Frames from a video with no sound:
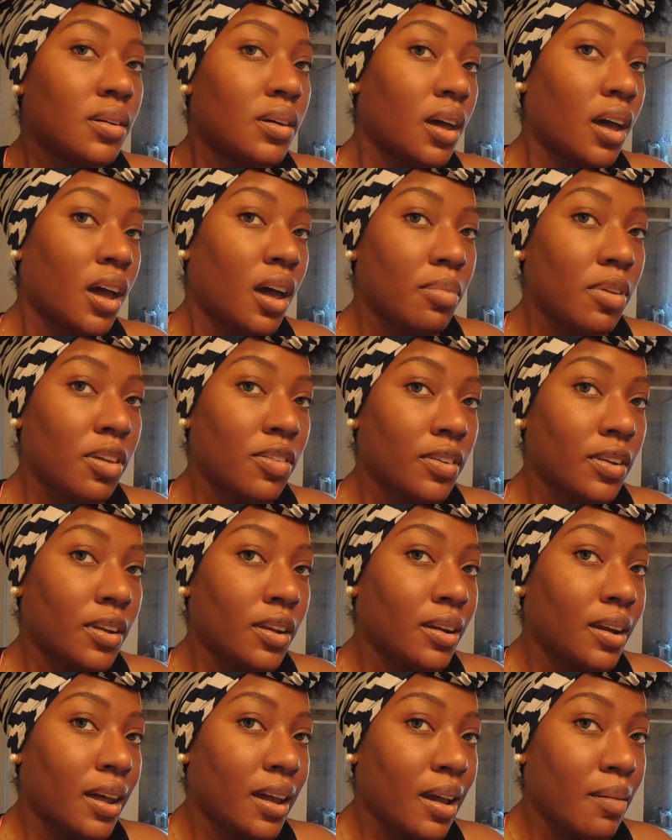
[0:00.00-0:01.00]
I be
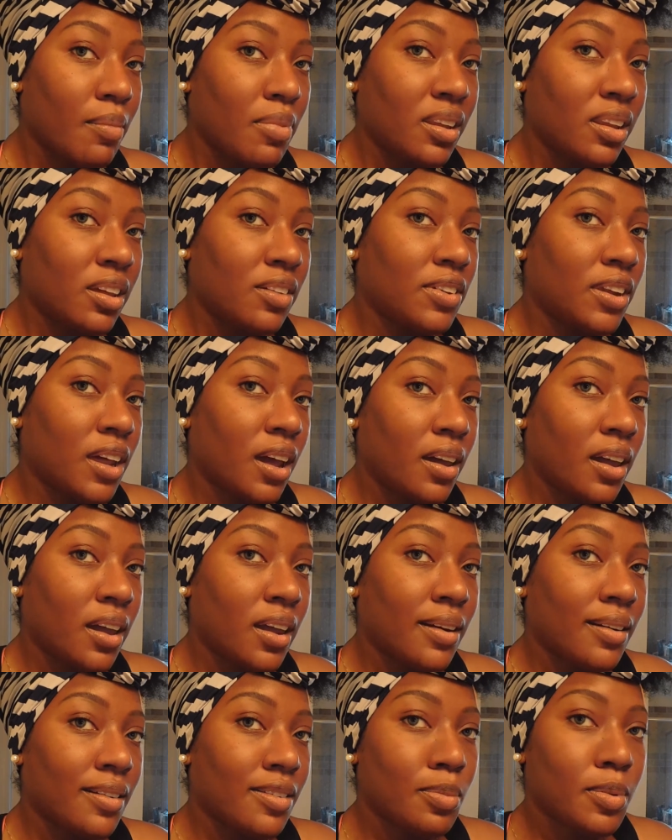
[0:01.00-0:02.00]
feeling like I be leaving out
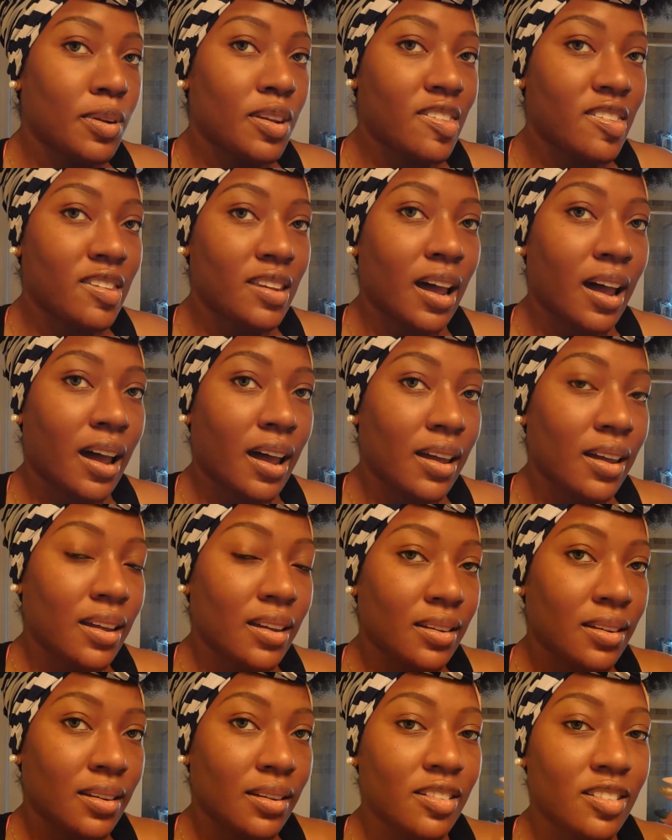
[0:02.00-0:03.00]
hairs, but it's not.
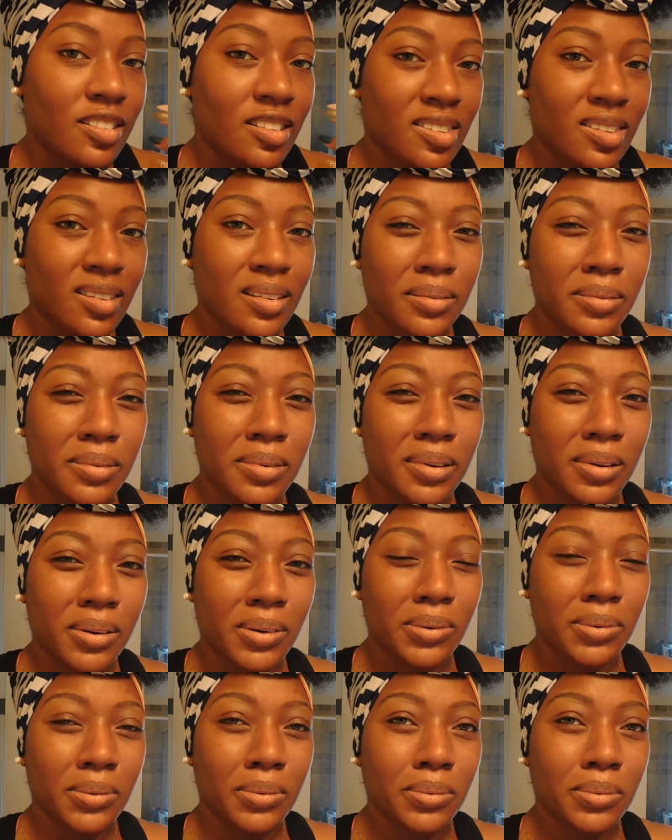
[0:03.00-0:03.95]
It's just, you know,